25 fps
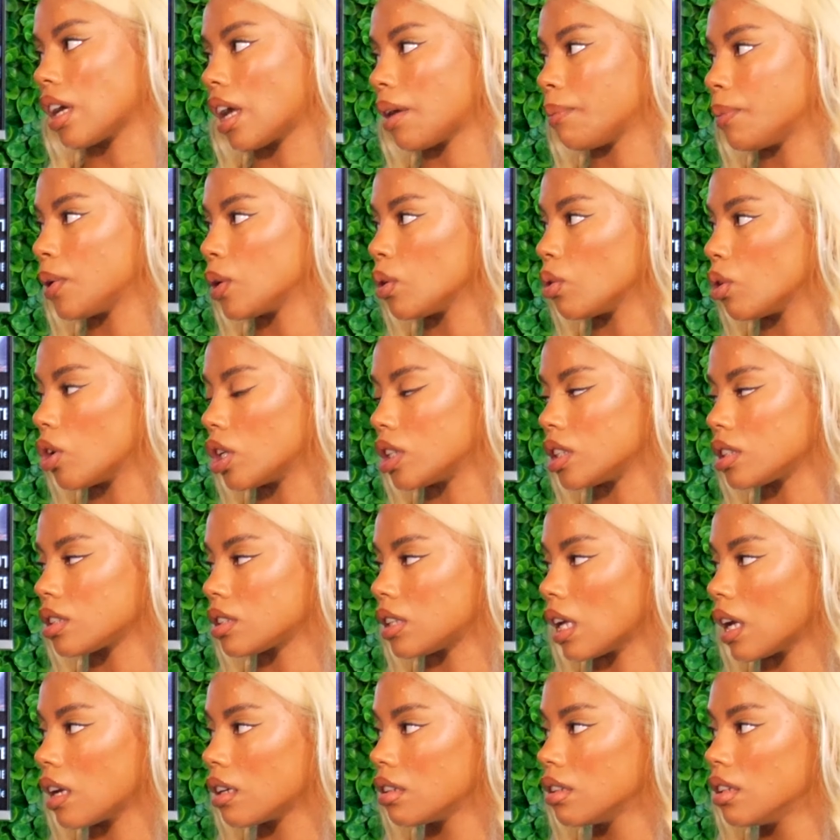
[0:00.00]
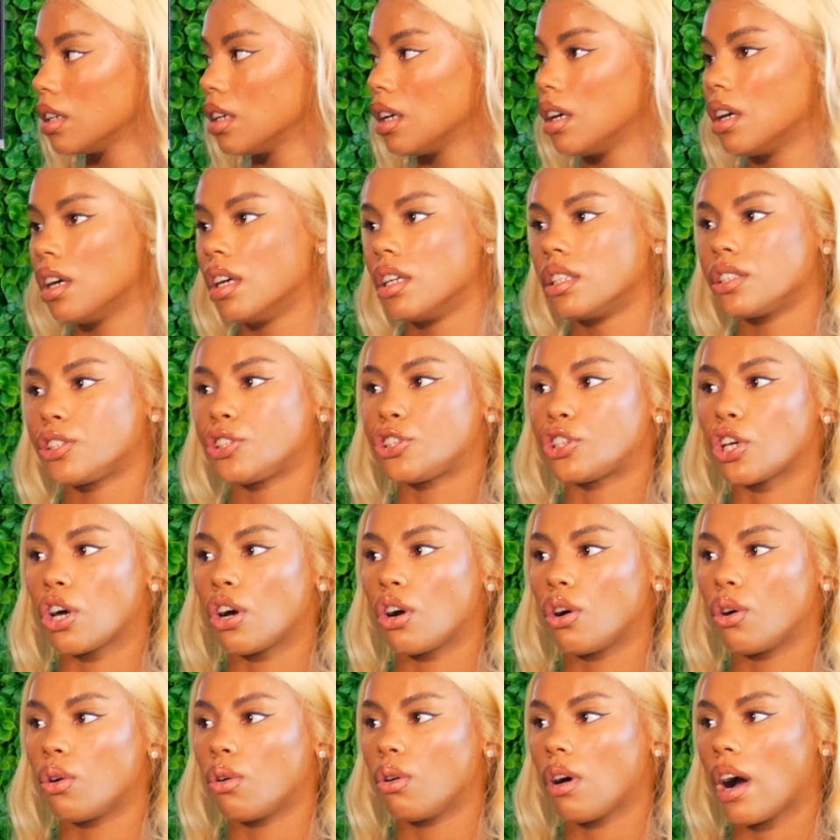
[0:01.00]
game, in mm-hmm. all honesty. Wow.
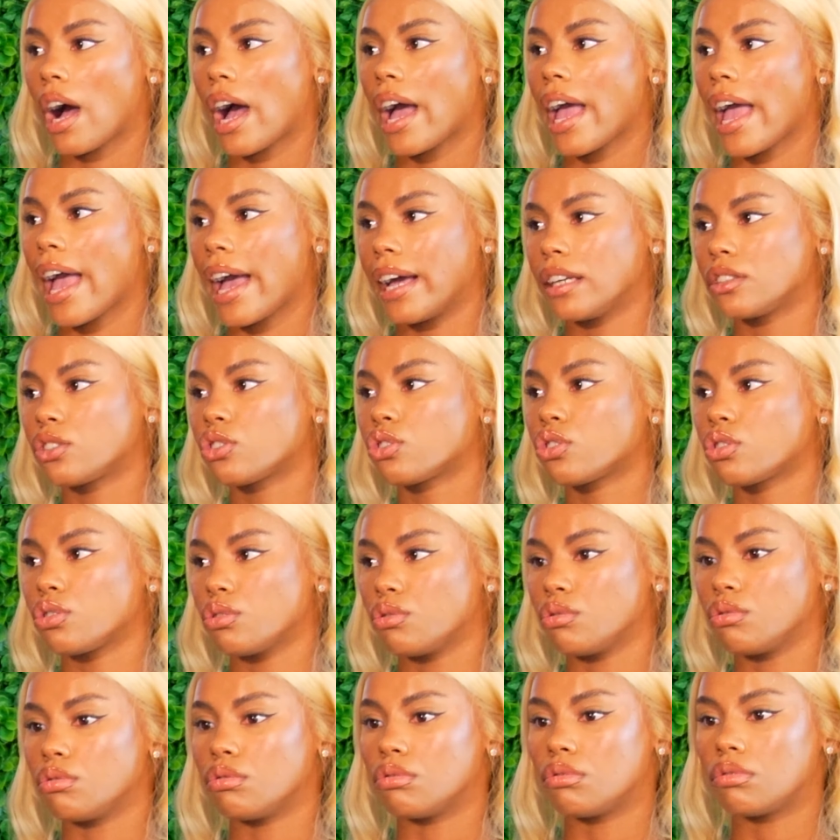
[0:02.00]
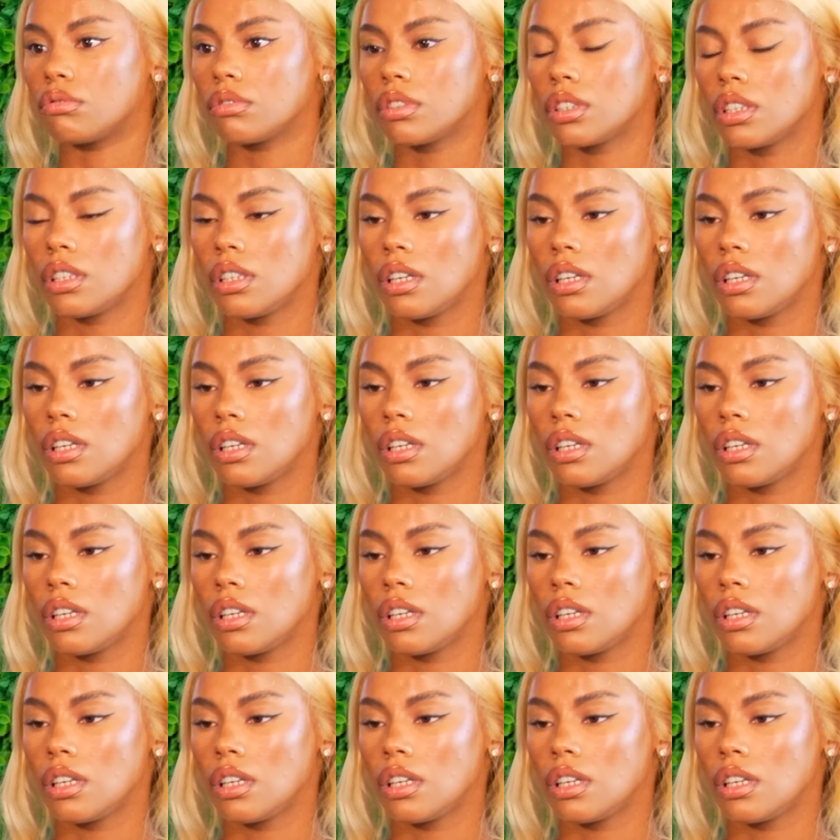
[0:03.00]
So I had to